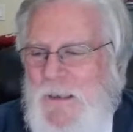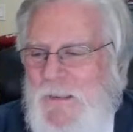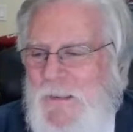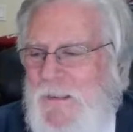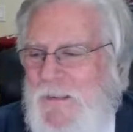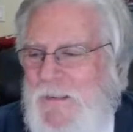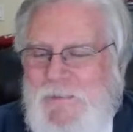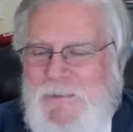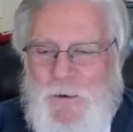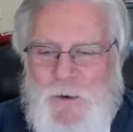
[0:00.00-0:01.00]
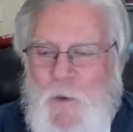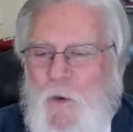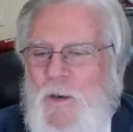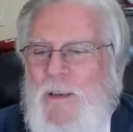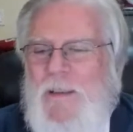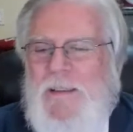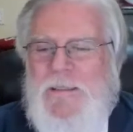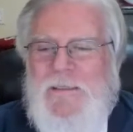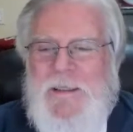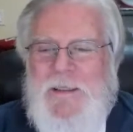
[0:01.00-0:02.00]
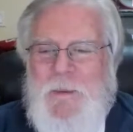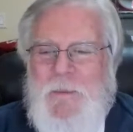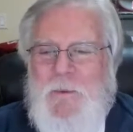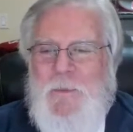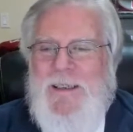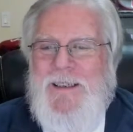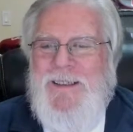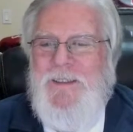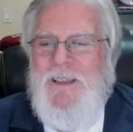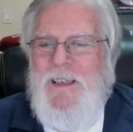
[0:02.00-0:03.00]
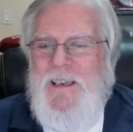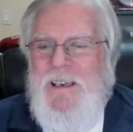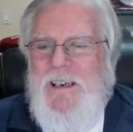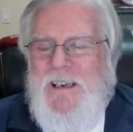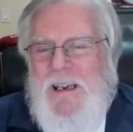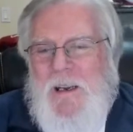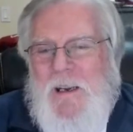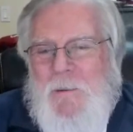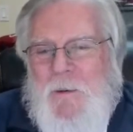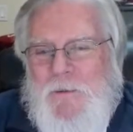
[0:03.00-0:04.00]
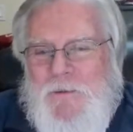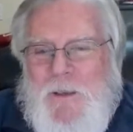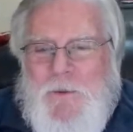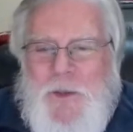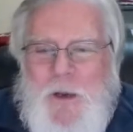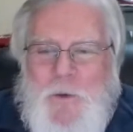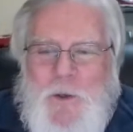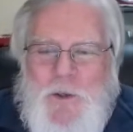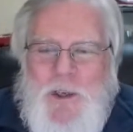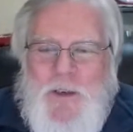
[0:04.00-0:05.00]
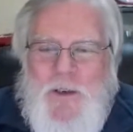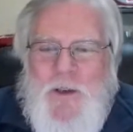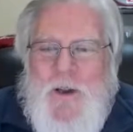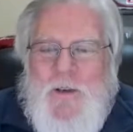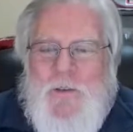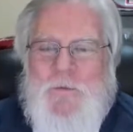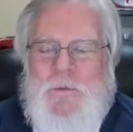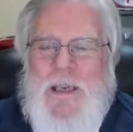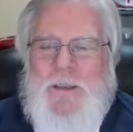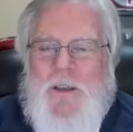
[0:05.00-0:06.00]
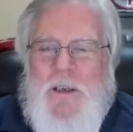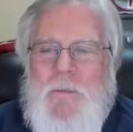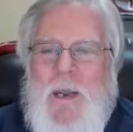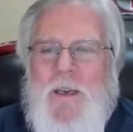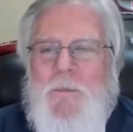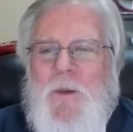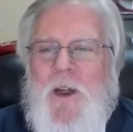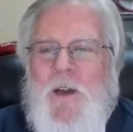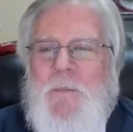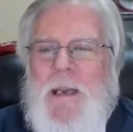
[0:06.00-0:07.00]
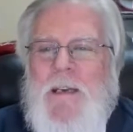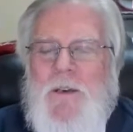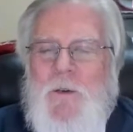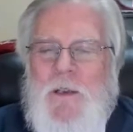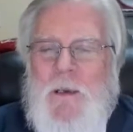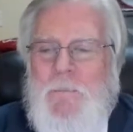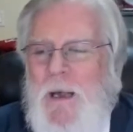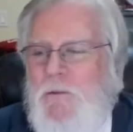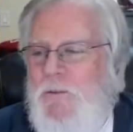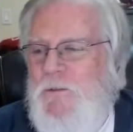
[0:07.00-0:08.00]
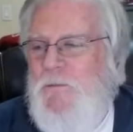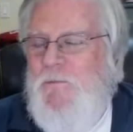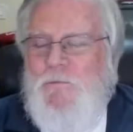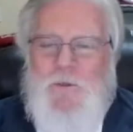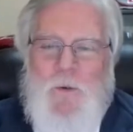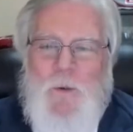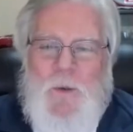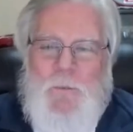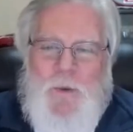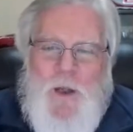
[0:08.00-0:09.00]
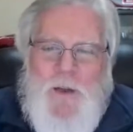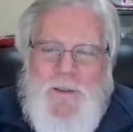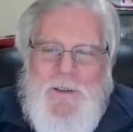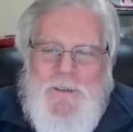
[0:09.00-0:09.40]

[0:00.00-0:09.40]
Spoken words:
Higdon and Eric Worre and people, because I'm a software engineer. I know how to technically make a blog, but I didn't know anything about doing a blog,